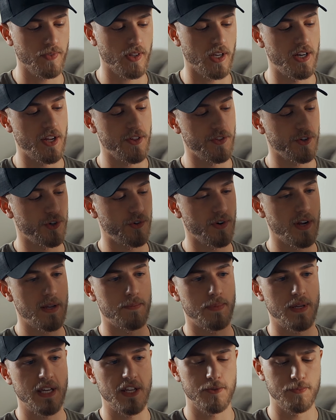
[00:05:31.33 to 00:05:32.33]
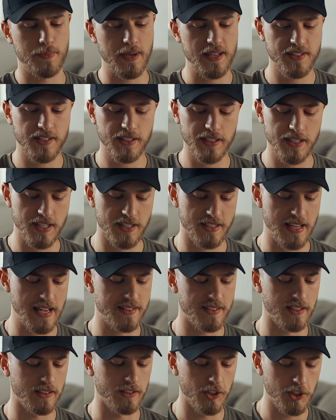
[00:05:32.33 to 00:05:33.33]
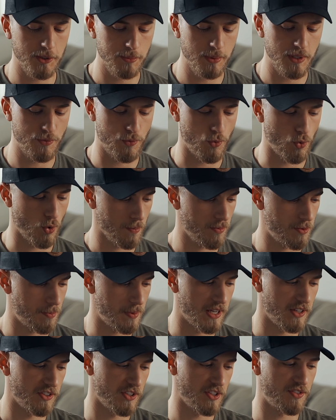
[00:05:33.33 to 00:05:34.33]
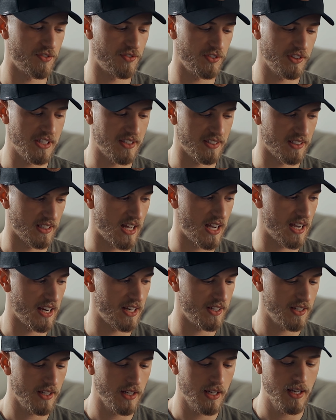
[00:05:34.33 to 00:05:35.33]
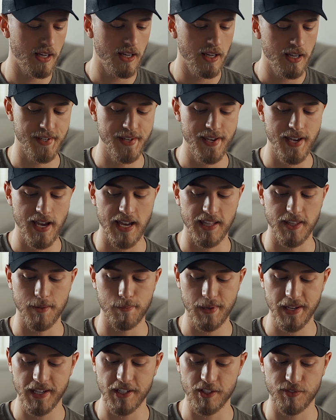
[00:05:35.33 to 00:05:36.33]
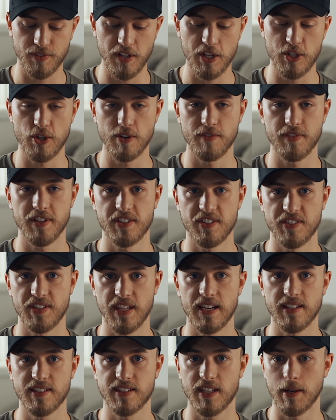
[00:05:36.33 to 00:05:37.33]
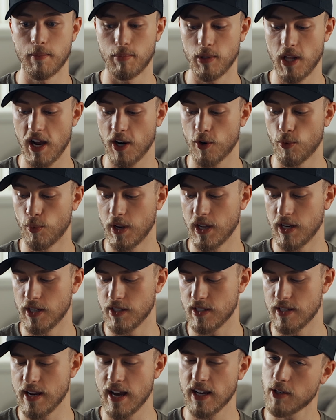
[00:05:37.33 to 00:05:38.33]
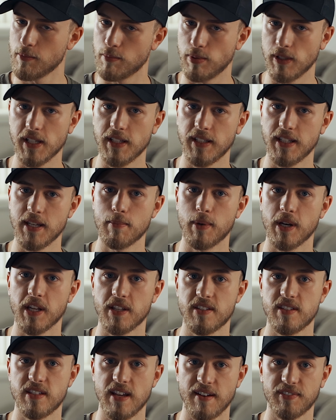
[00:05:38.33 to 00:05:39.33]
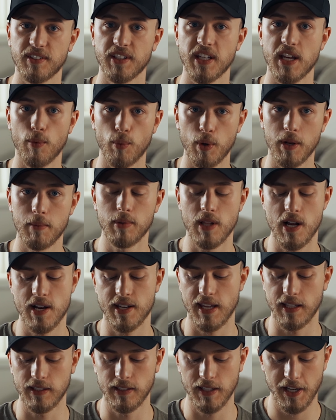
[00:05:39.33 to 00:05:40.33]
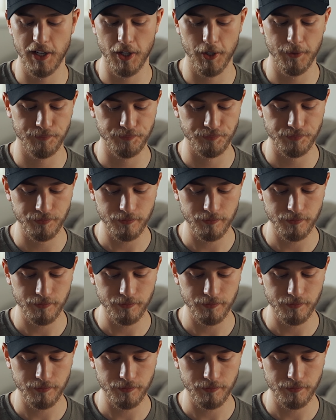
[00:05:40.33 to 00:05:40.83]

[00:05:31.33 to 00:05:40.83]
Another great piece. Basically this adds a little bit of warmth because it's fleece lined. And the biggest feature of this is that it's going to block wind, not completely, but it's definitely a wind blocking layer.